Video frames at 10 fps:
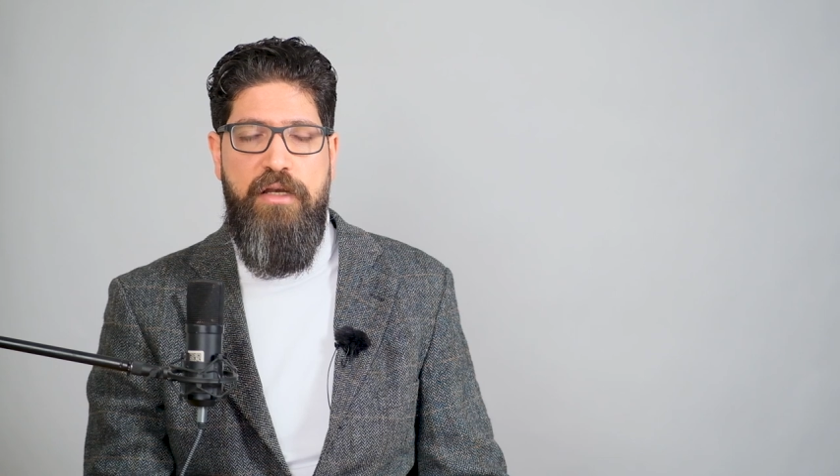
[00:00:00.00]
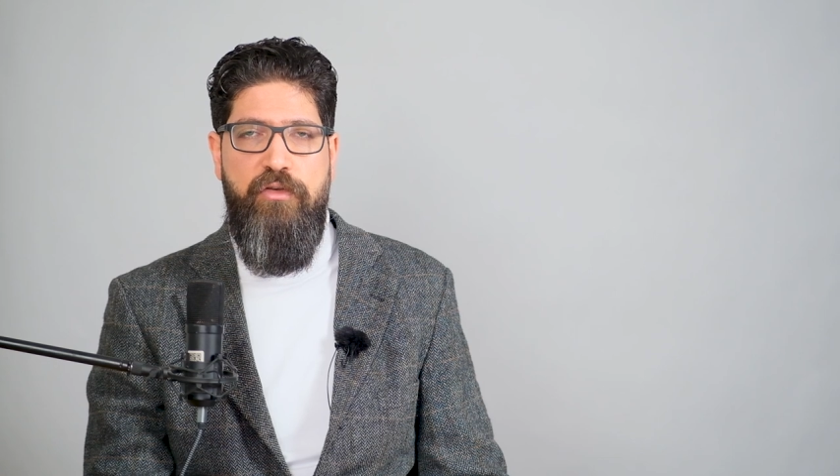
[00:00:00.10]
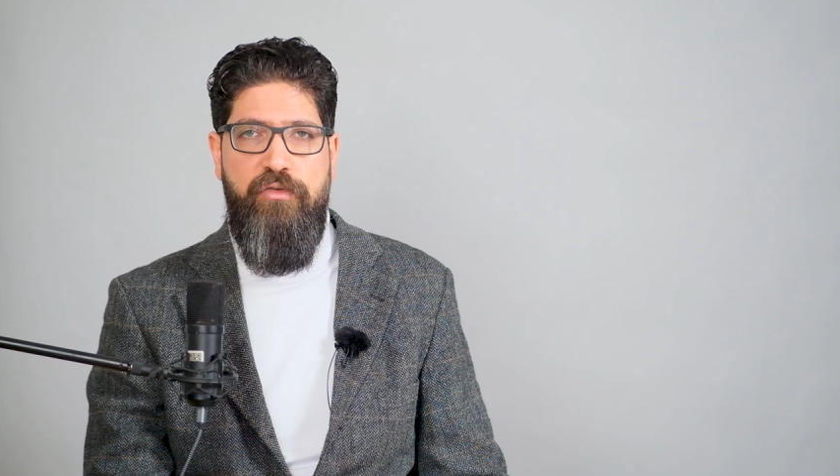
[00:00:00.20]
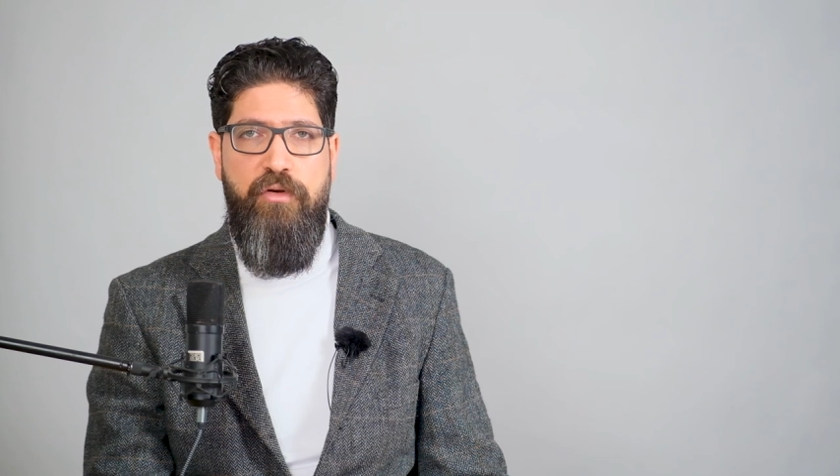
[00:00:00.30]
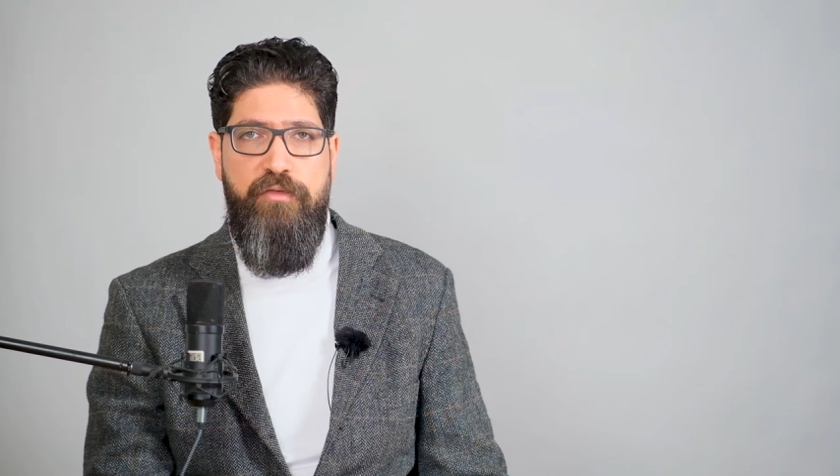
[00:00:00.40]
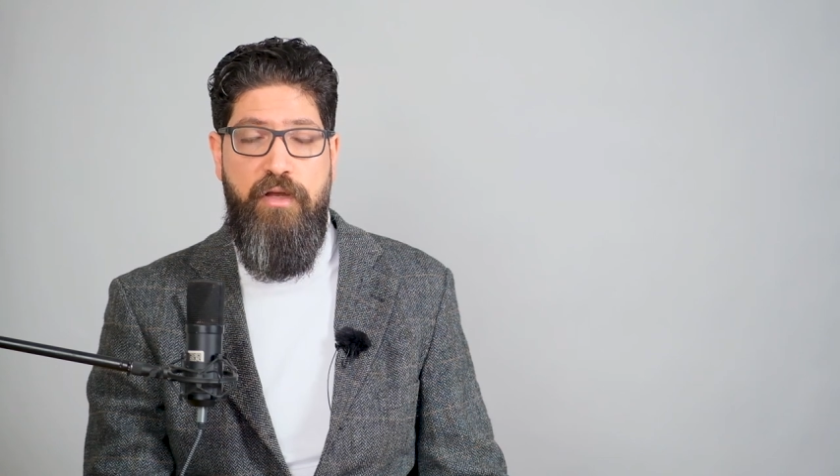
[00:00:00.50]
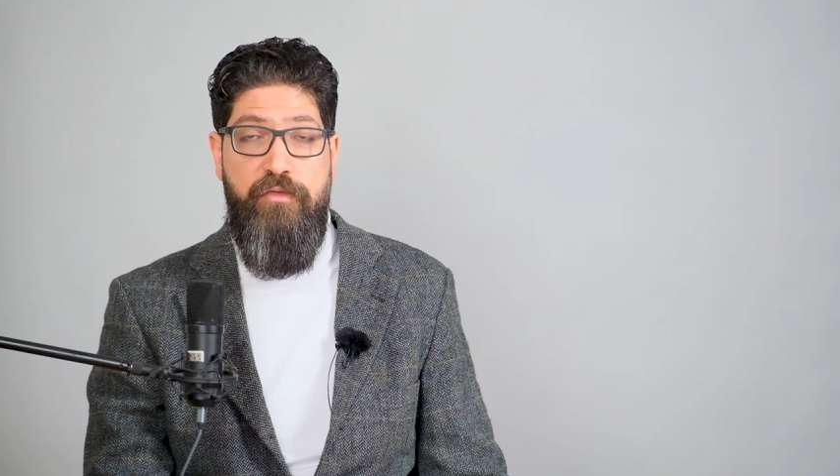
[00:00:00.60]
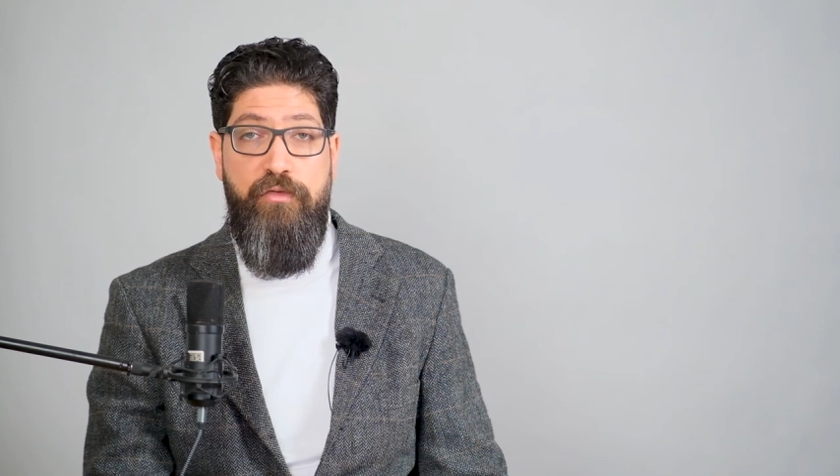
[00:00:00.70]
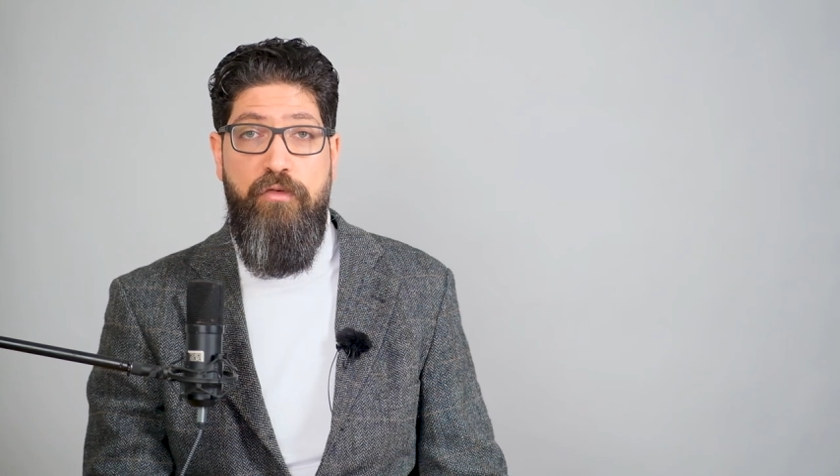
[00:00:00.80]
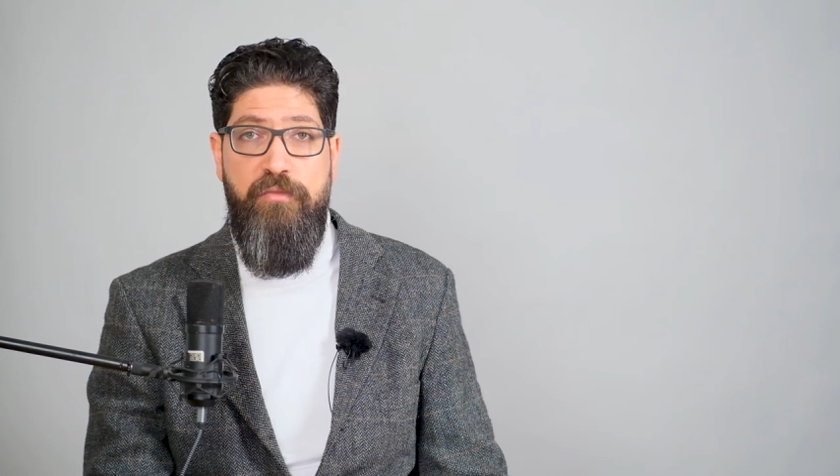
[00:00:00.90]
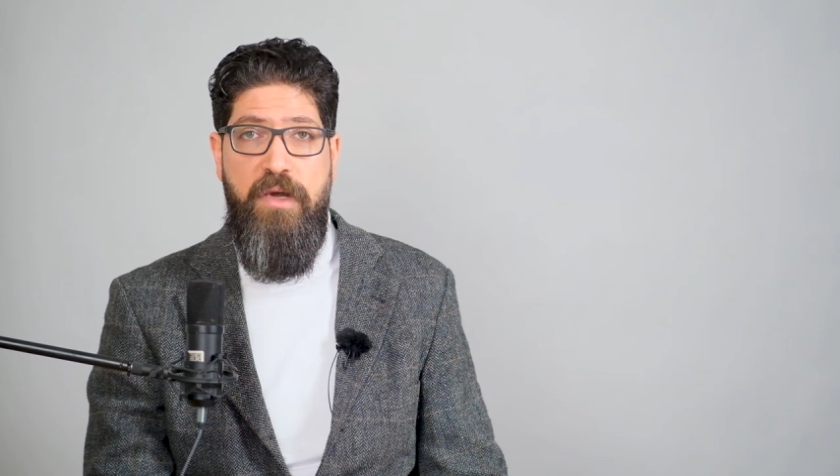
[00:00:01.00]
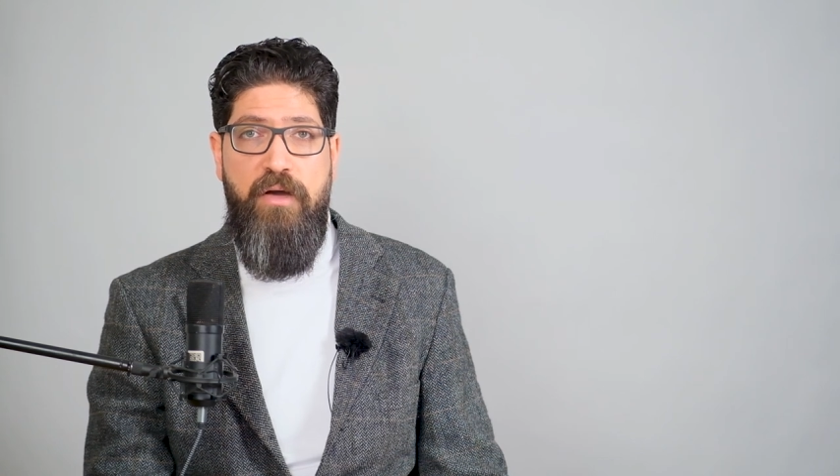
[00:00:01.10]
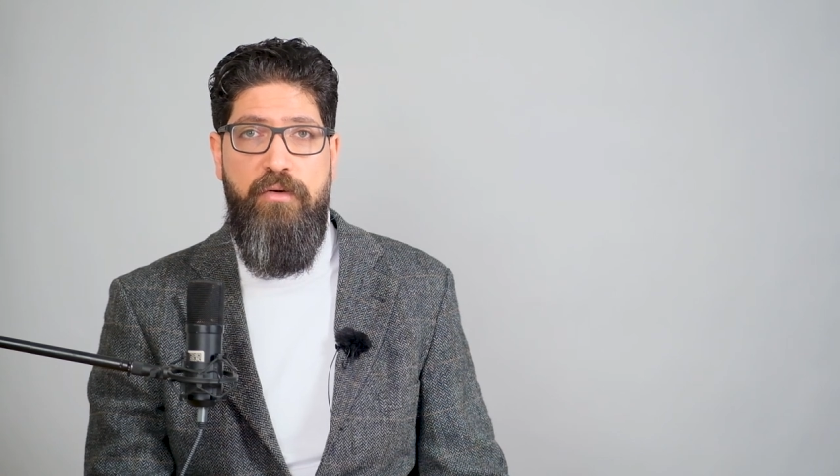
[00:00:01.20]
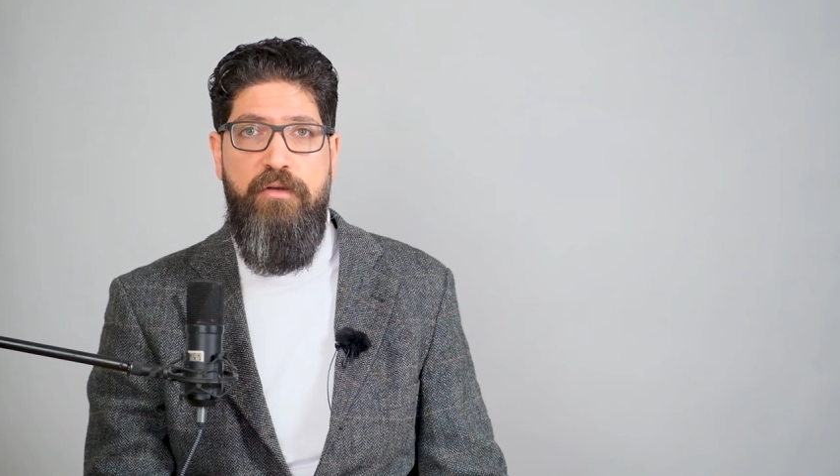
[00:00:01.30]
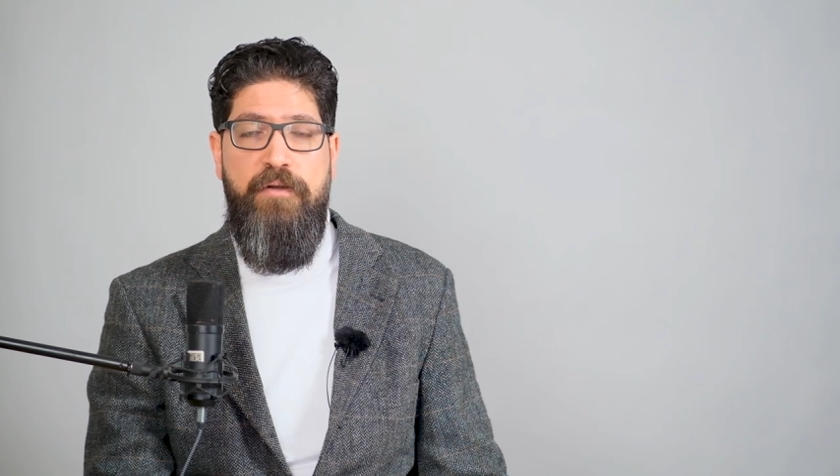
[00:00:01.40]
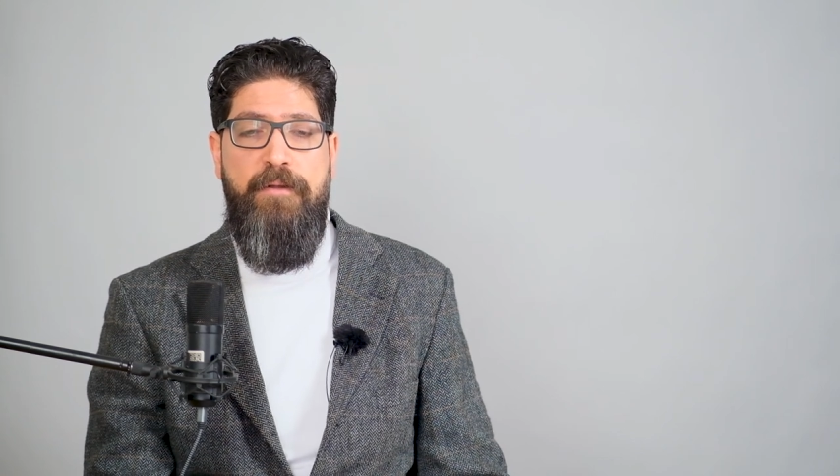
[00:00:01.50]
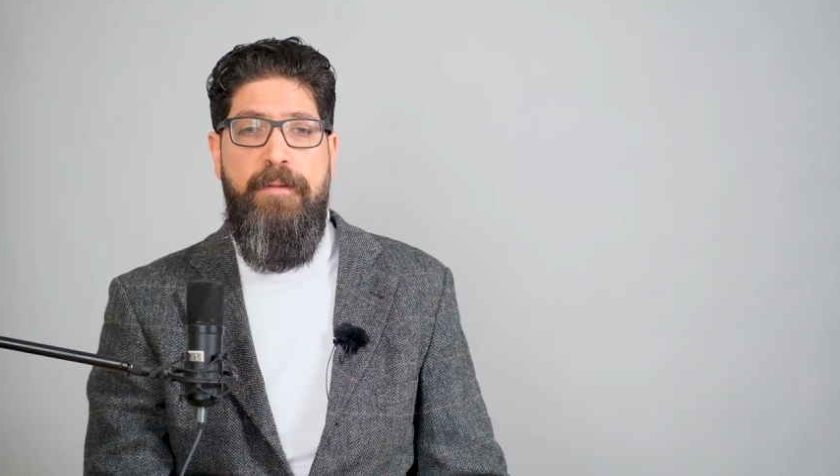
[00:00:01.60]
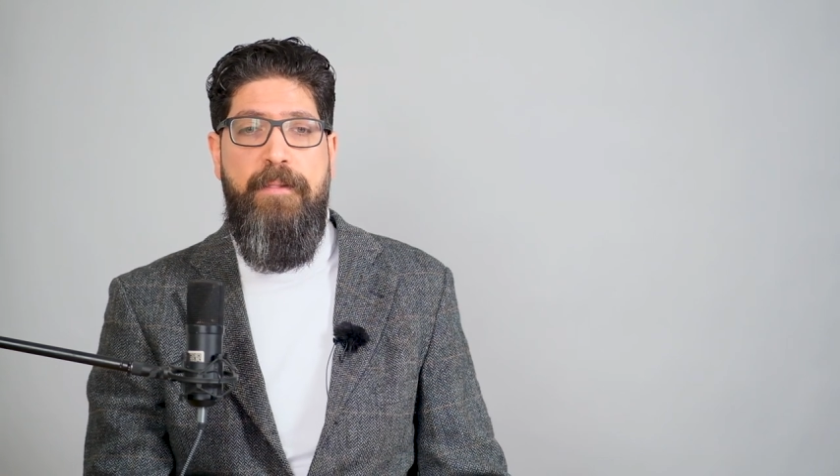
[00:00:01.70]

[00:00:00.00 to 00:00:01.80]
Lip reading: any sort of soft power